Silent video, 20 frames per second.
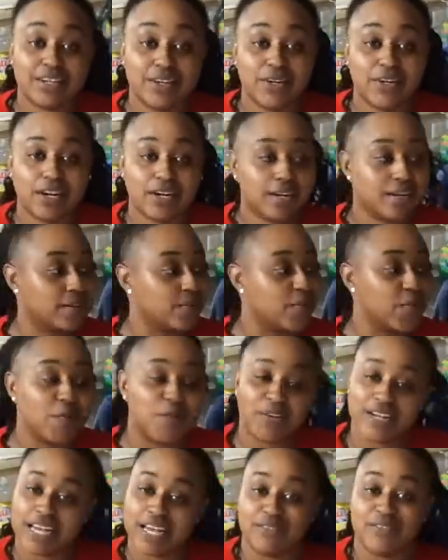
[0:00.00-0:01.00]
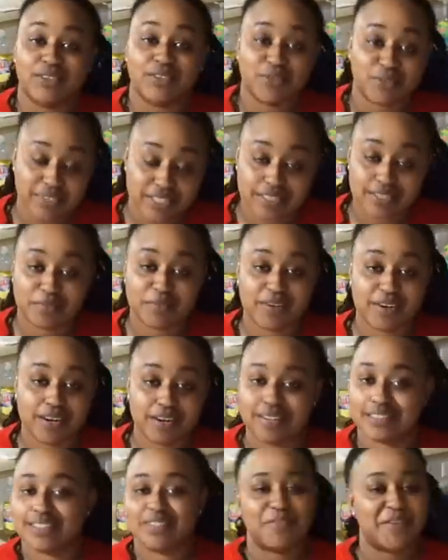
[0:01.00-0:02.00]
tell her we're going to have a threesome with
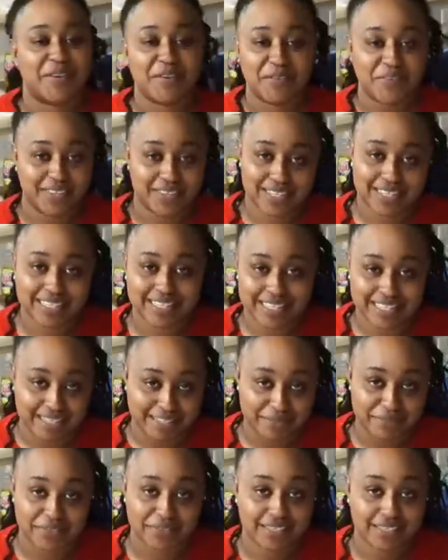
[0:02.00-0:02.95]
her, so we don't want her to leave.